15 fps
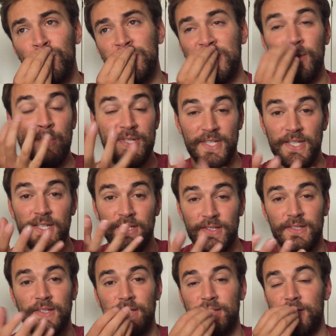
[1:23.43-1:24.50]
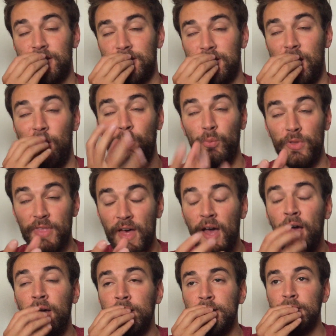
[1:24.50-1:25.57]
CBT has helped with
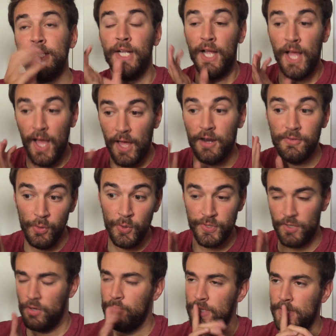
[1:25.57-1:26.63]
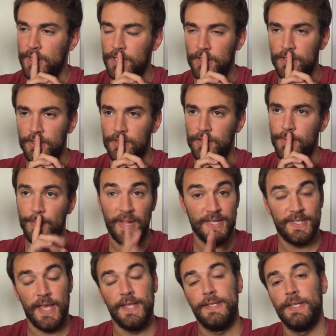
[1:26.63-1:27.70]
that, and I've also been
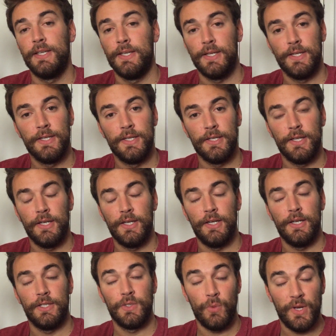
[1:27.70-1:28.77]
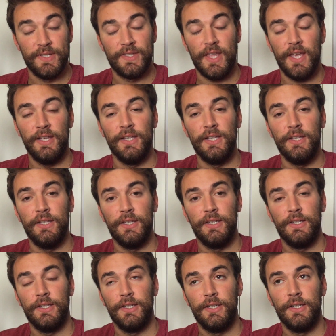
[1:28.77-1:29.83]
meditating twice daily.
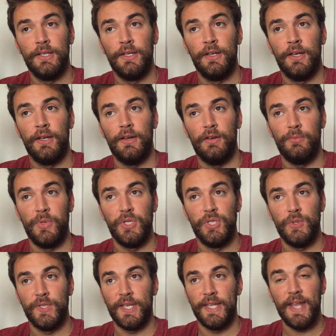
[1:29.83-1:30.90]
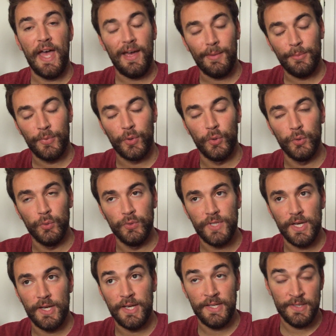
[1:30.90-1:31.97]
I've been using an app
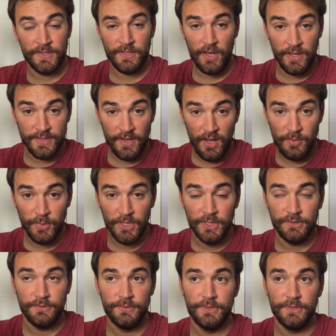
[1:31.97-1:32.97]
called Insight Timer.